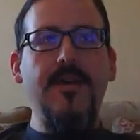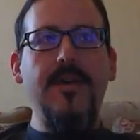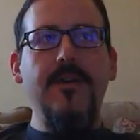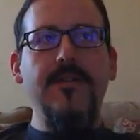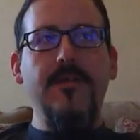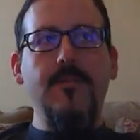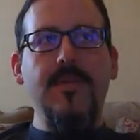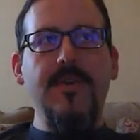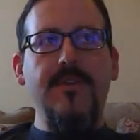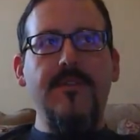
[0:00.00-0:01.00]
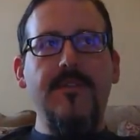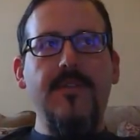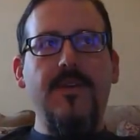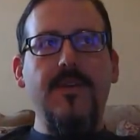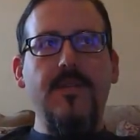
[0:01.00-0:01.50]
someplace
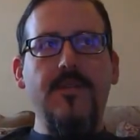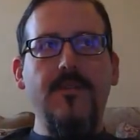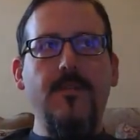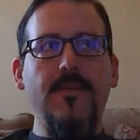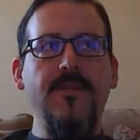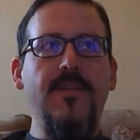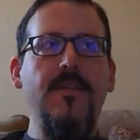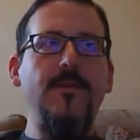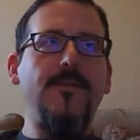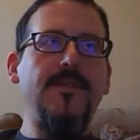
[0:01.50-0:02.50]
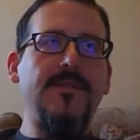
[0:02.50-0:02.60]
a little smaller, say Houston,